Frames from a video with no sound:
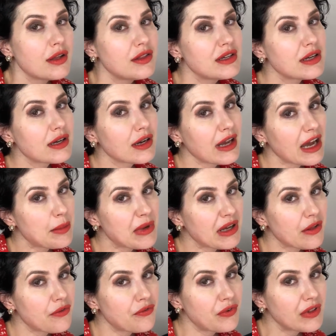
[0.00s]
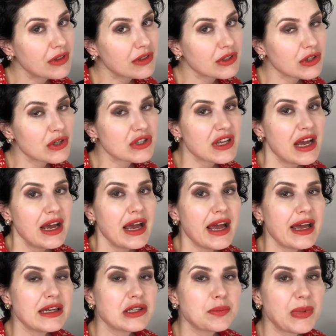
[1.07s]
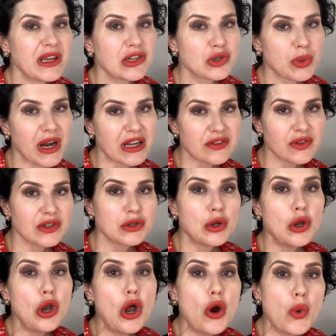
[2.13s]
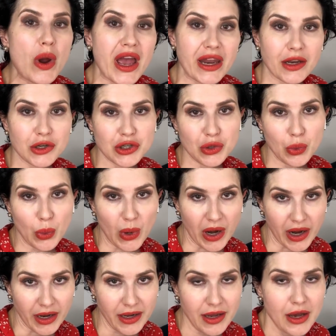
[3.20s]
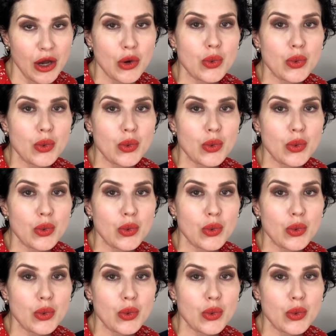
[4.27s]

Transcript: the chemical filters and being transferred in a low energy way,